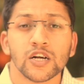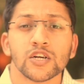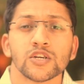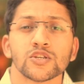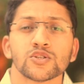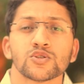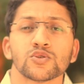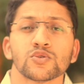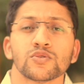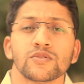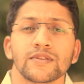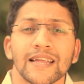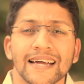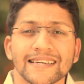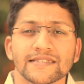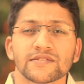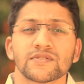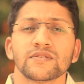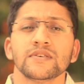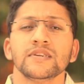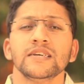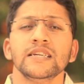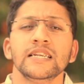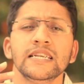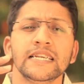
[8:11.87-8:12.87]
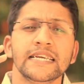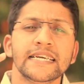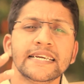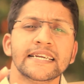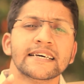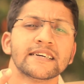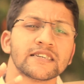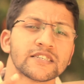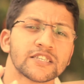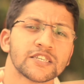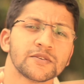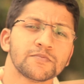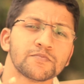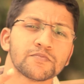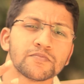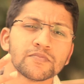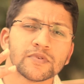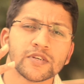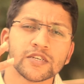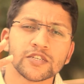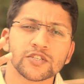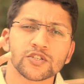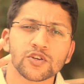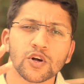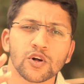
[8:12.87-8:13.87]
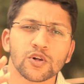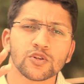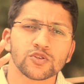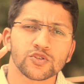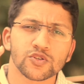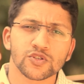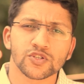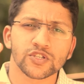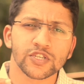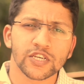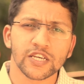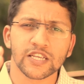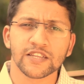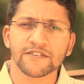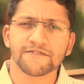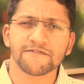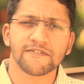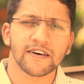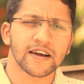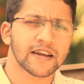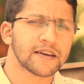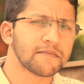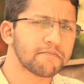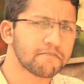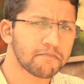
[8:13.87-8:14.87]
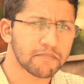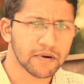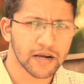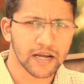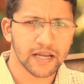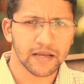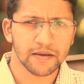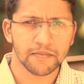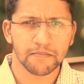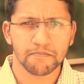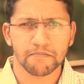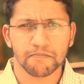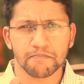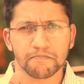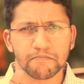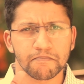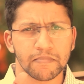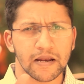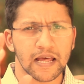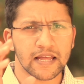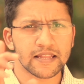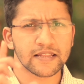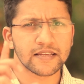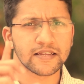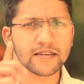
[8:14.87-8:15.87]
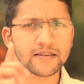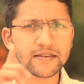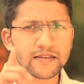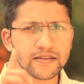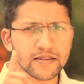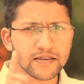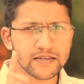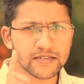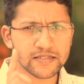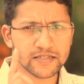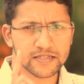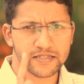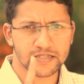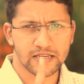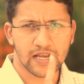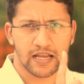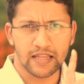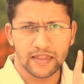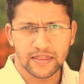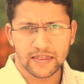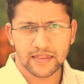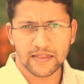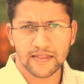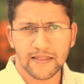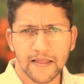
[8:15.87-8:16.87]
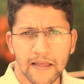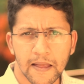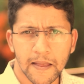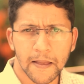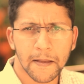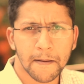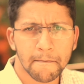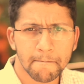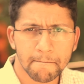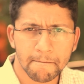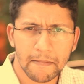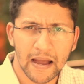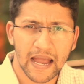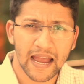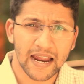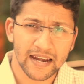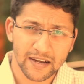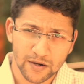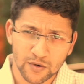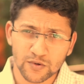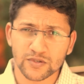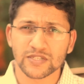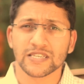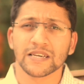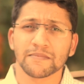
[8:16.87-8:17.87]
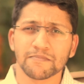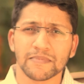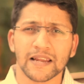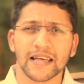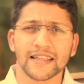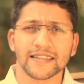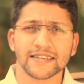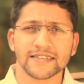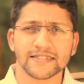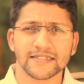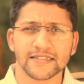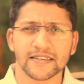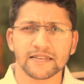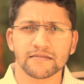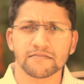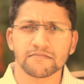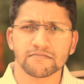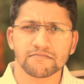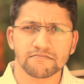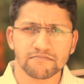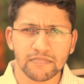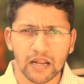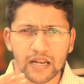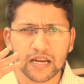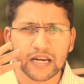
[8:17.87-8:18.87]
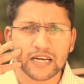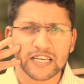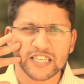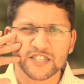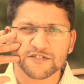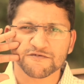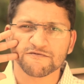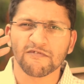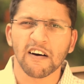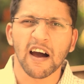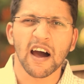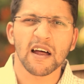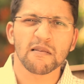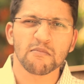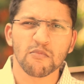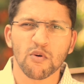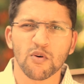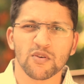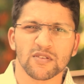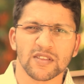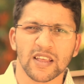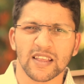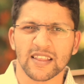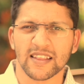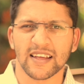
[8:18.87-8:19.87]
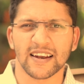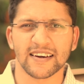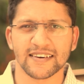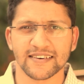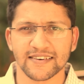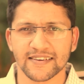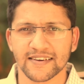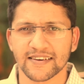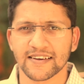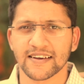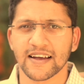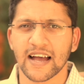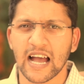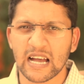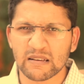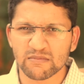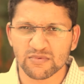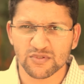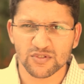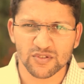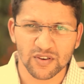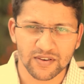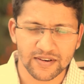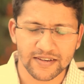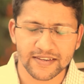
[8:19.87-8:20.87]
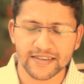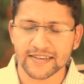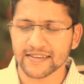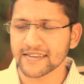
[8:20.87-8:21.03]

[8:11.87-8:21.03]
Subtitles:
So naturally, leadership is also signified by planet sun. I had to say planet sun, but it is far more than that. I'm sorry.